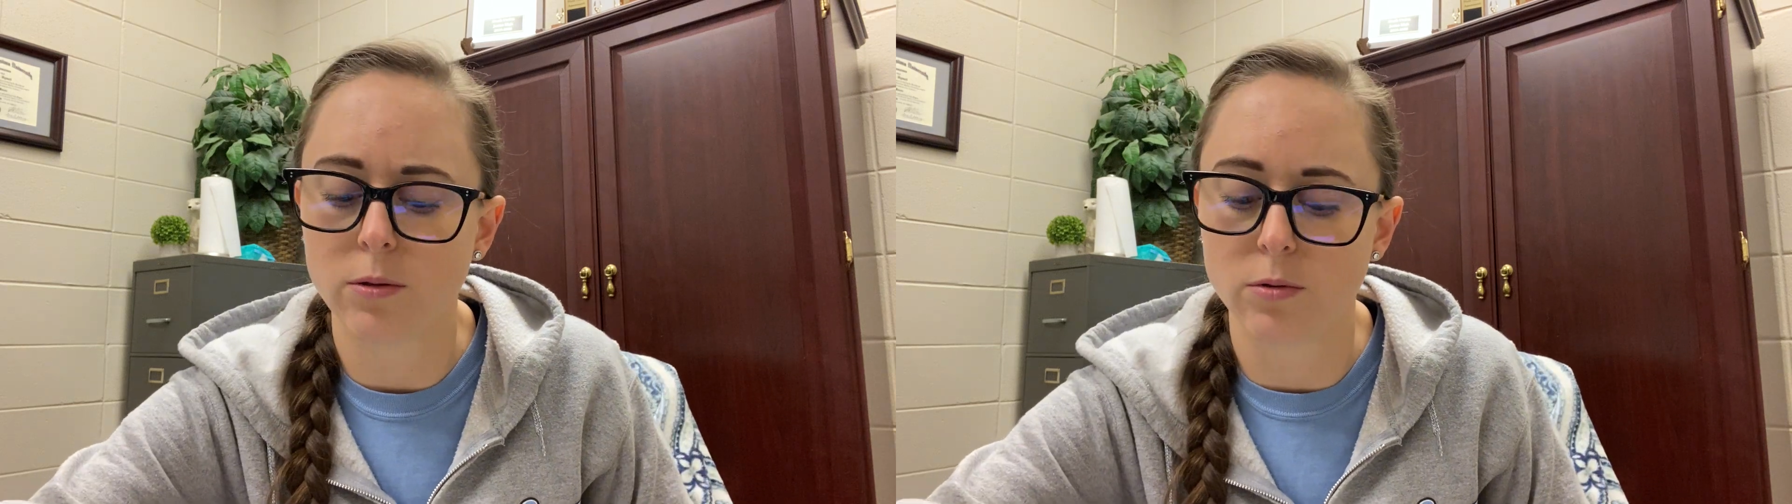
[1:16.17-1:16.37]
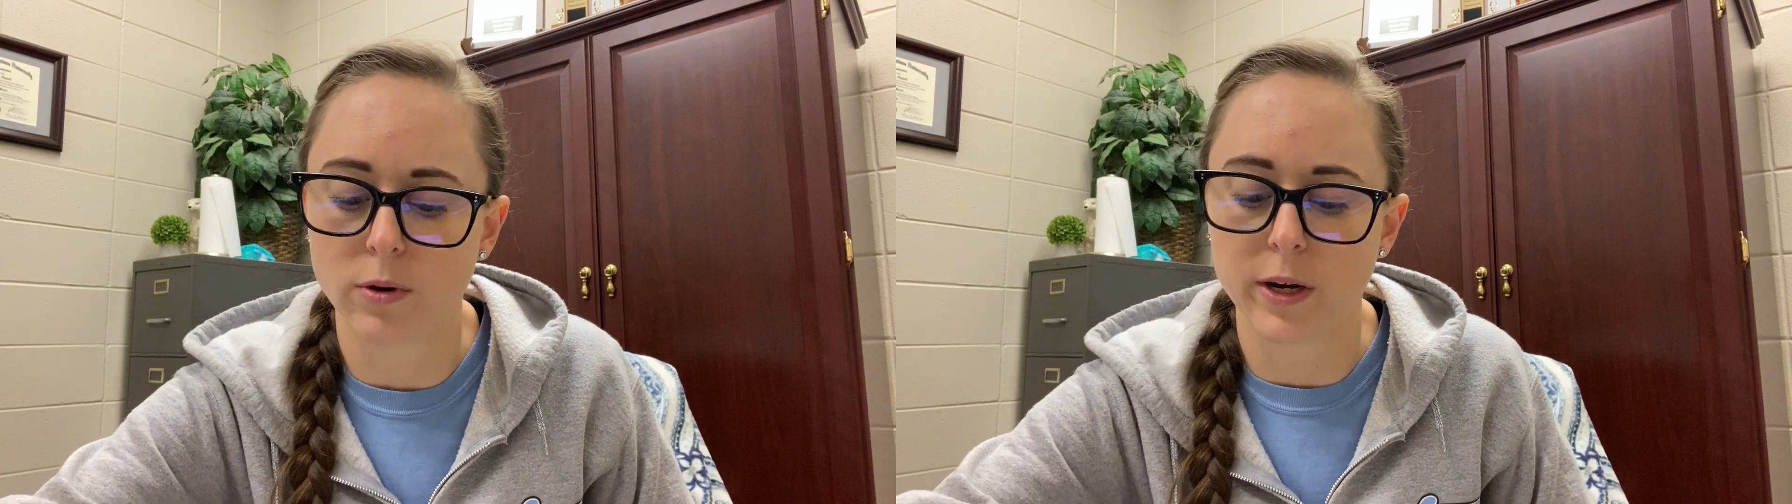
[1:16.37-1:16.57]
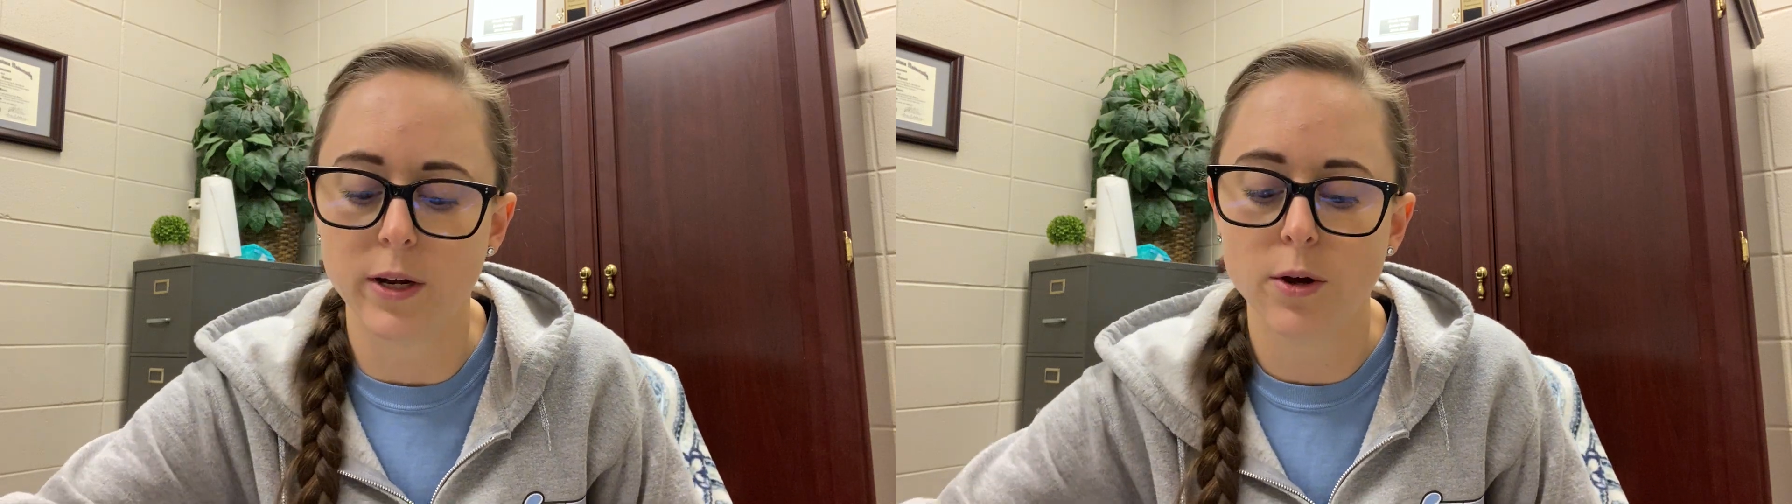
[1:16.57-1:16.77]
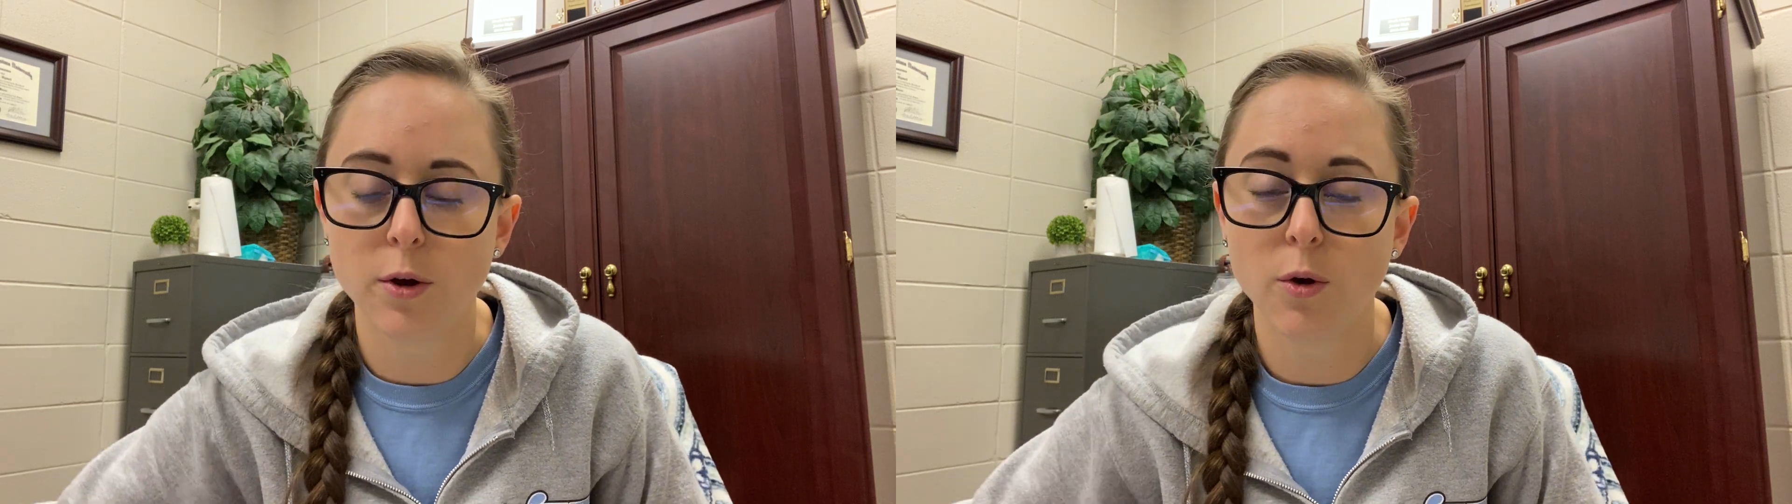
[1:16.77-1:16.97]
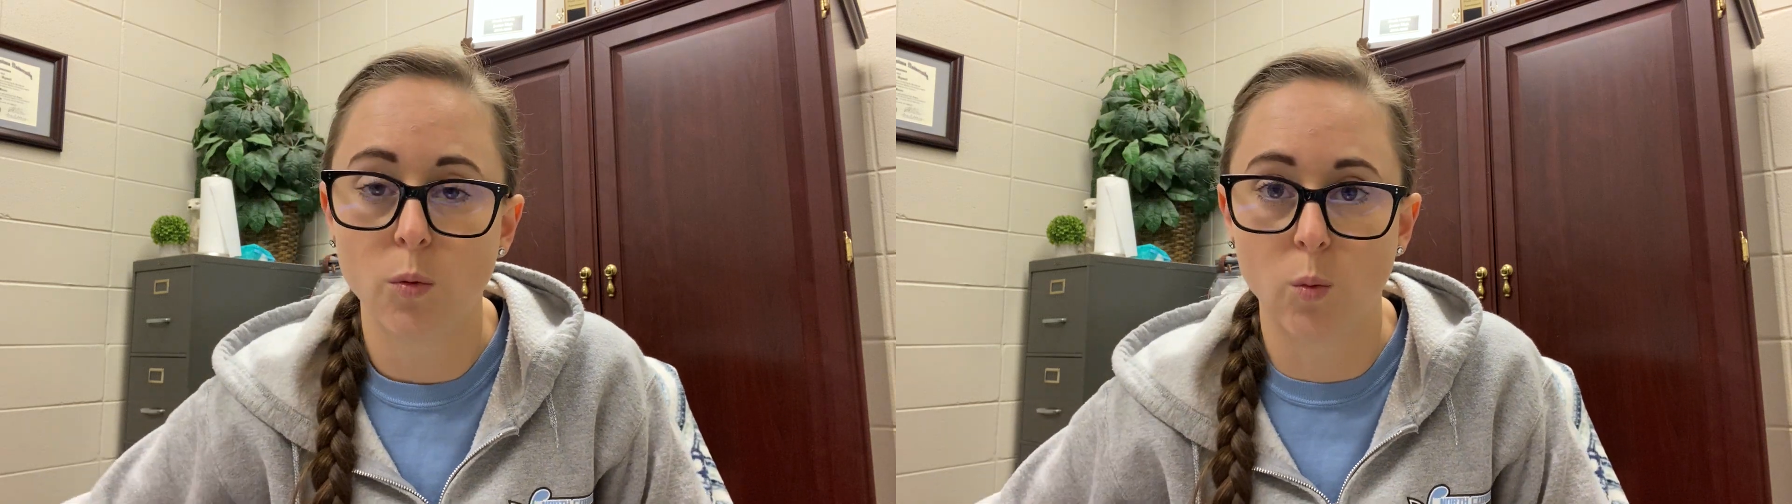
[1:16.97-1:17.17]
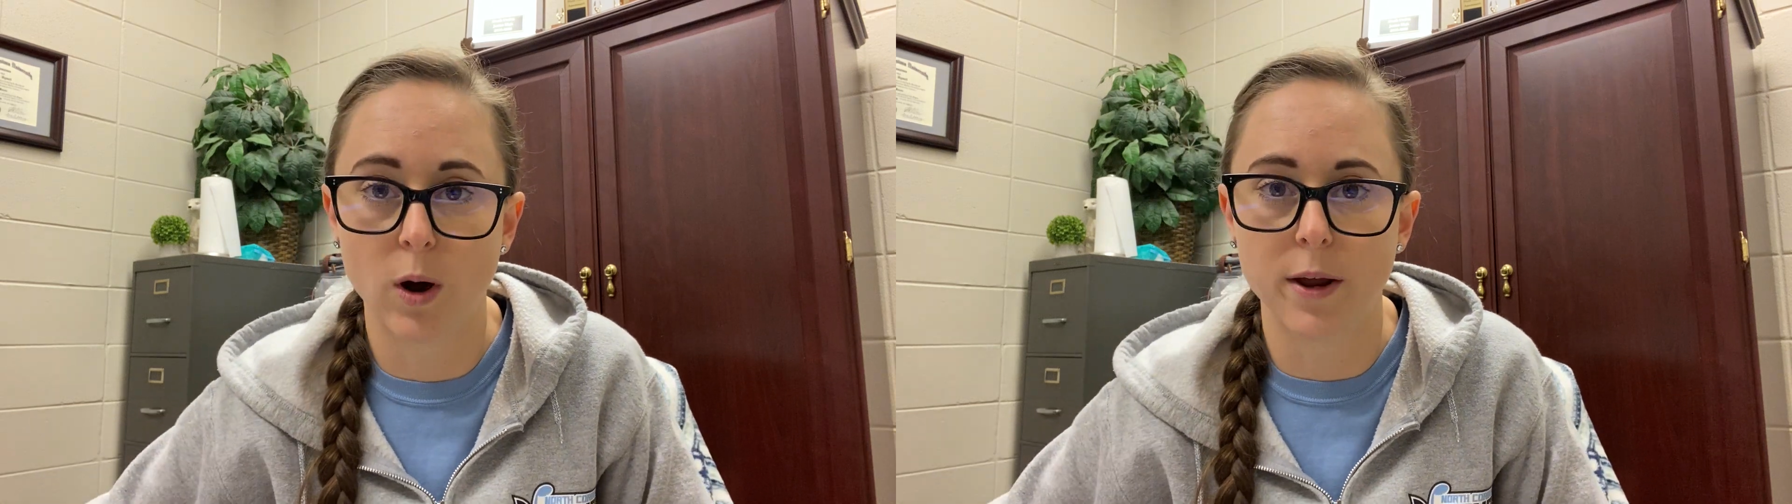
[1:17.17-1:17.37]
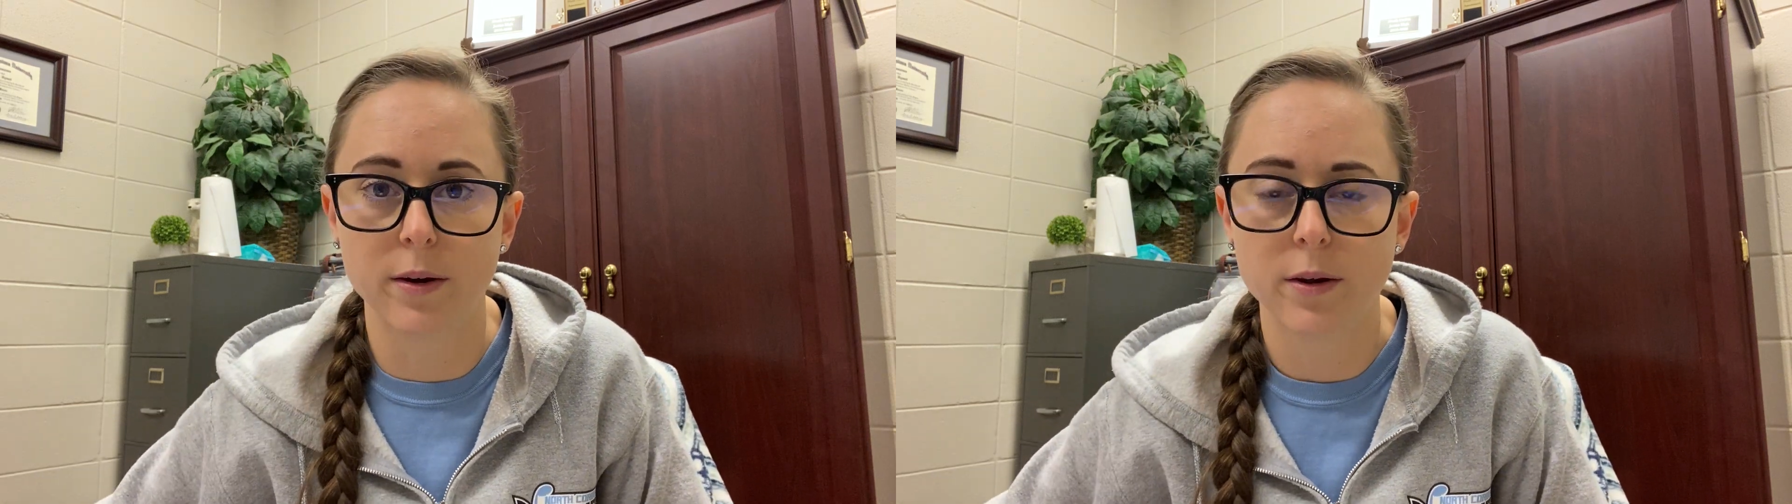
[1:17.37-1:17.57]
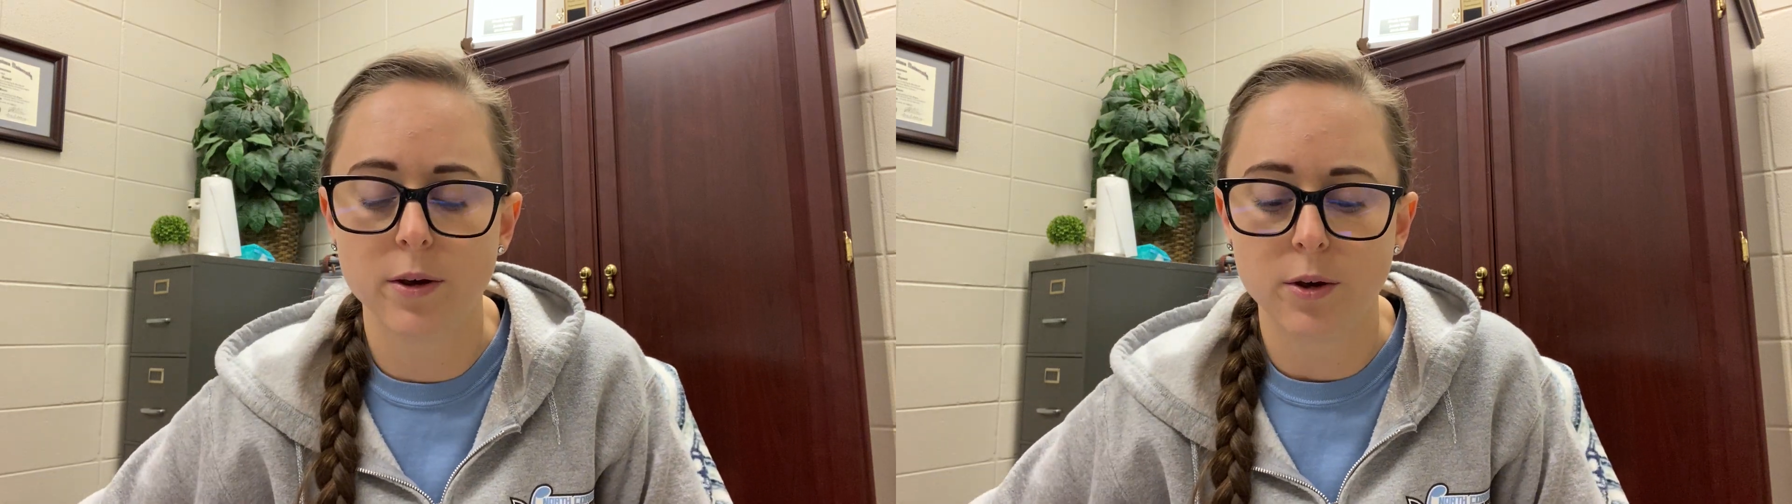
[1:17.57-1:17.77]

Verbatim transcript: three, one,